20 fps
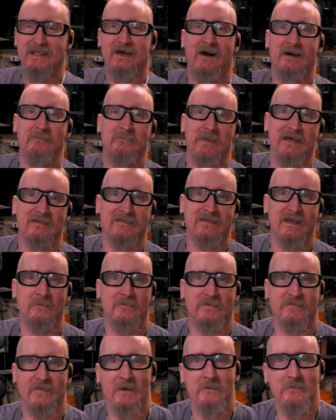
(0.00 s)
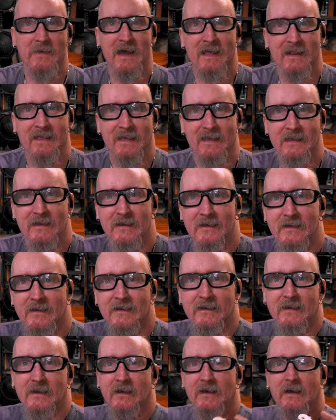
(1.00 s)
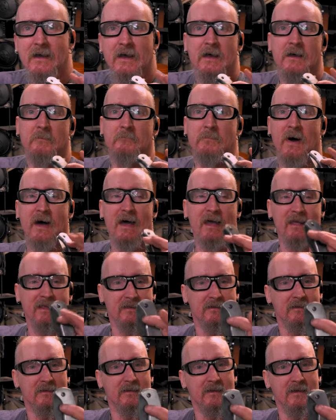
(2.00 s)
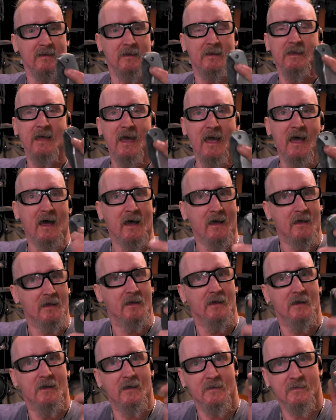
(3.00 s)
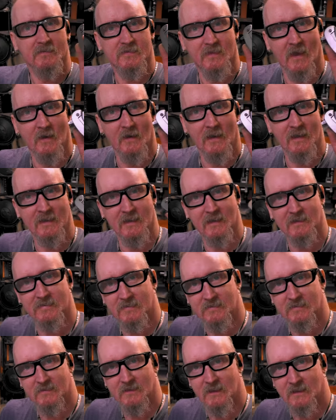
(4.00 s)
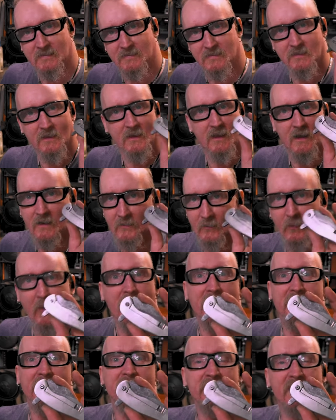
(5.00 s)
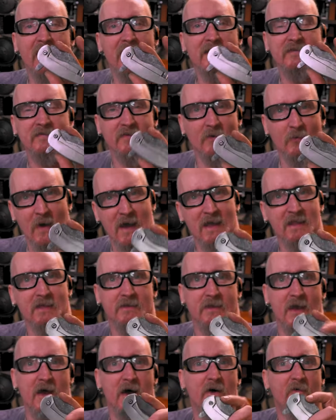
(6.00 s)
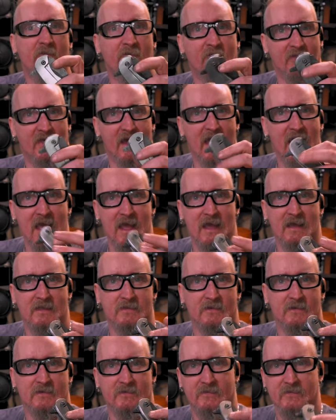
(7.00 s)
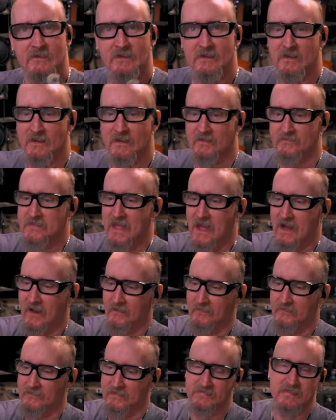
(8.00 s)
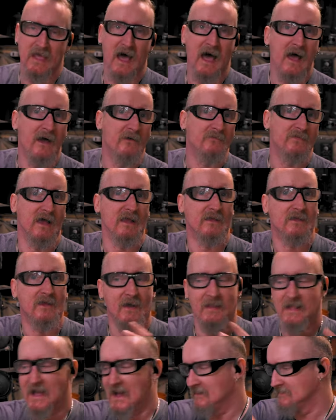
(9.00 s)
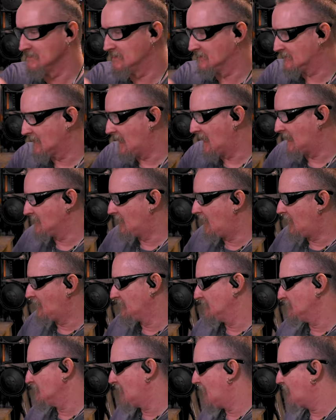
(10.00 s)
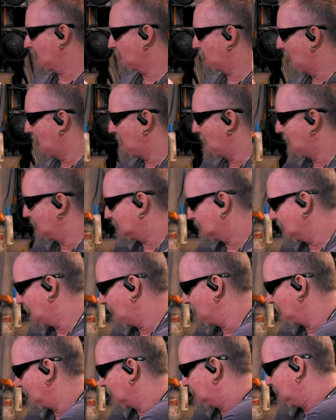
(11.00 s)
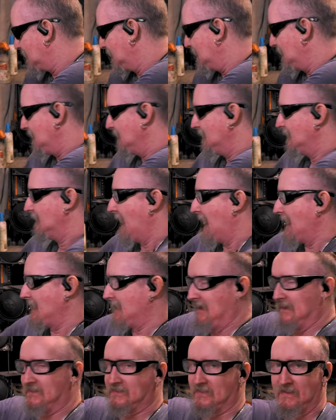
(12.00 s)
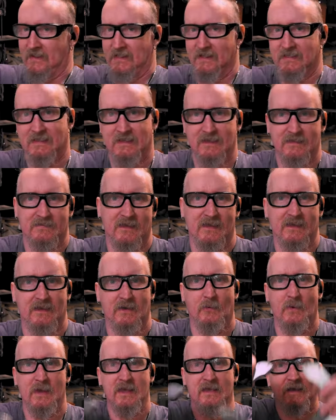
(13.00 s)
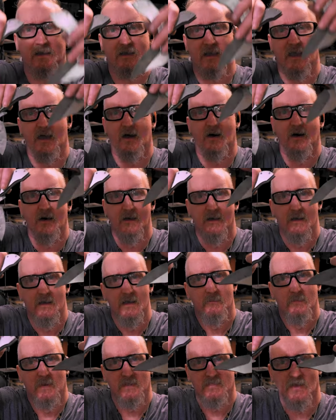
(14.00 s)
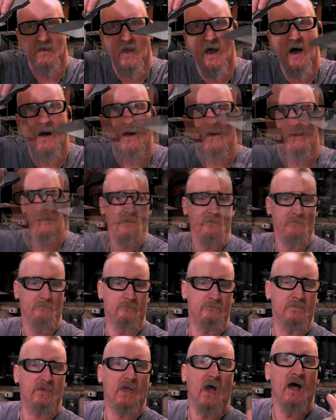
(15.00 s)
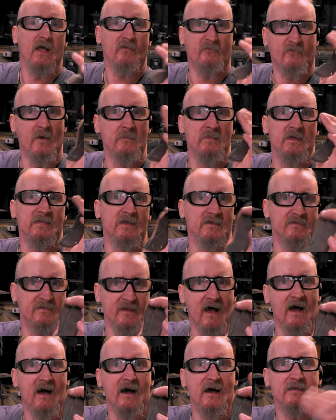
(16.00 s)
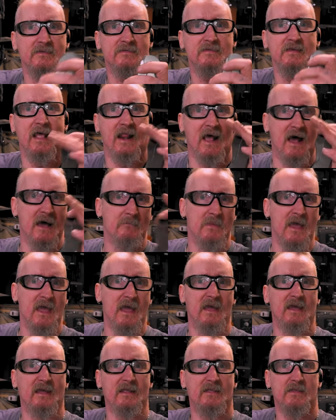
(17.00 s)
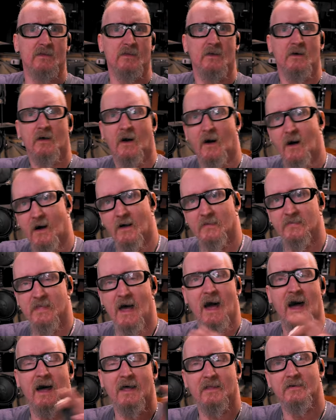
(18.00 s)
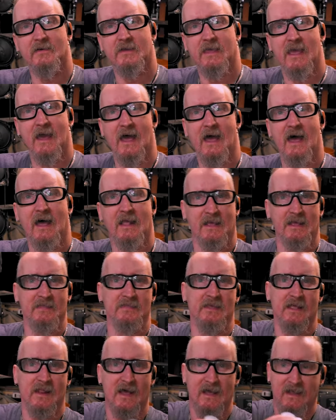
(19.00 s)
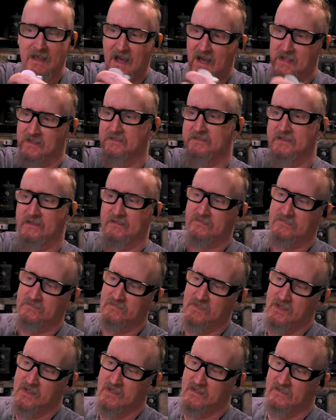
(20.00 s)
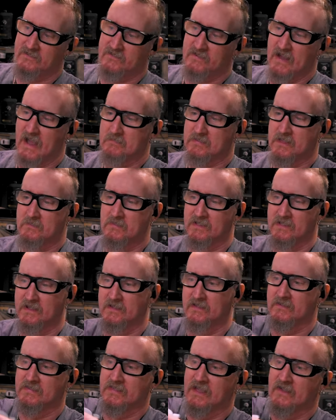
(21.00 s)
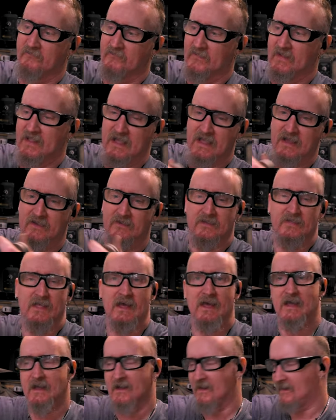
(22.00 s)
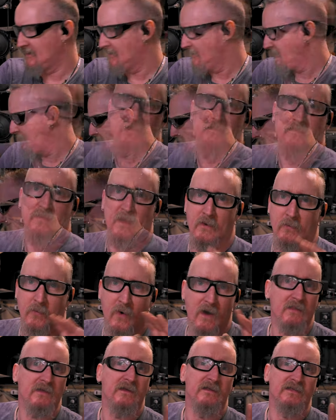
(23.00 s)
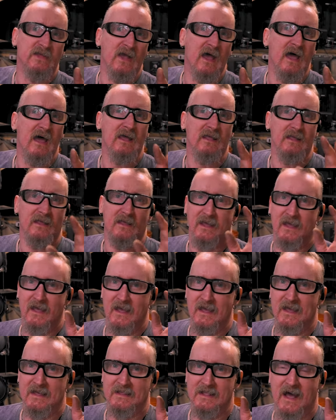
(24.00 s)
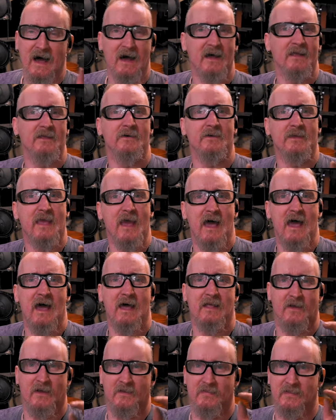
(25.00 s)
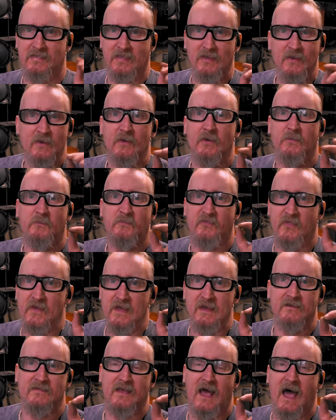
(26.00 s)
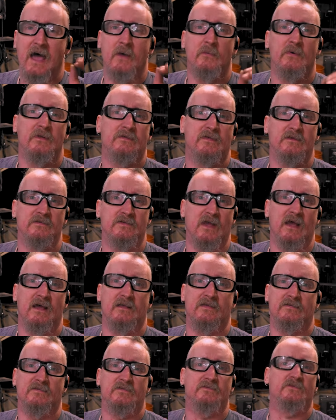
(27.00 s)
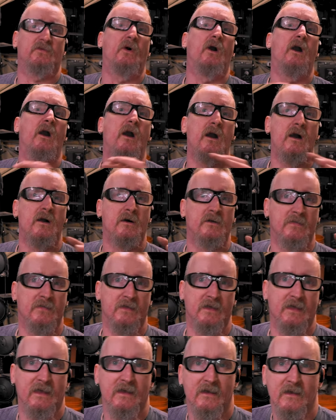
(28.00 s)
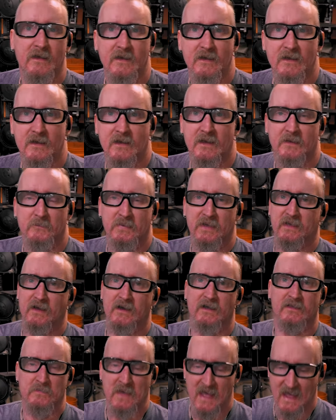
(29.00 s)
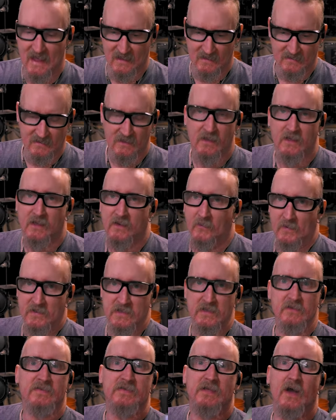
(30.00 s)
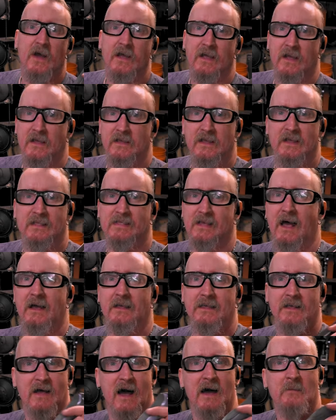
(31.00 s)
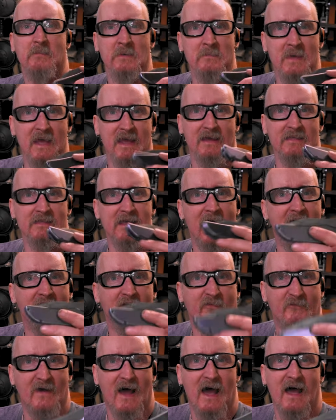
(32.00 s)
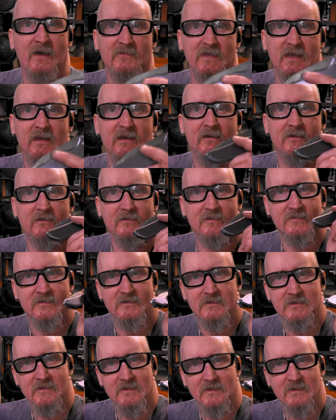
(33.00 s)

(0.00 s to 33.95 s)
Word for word: you know, I messed up so many. But yeah, so it, it's, it's Water jet's the way to go for the handles. Now, the knives I cut out and designed all the knives by myself. You can see, I heat treated these like a week ago. But they're all cut from the designs that I made on the AutoCAD and then I kind of just shaped them a little different here and there. So water jet and AutoCAD are the two things I would suggest strongly because man, when you start, it, you know, I've been making knives five years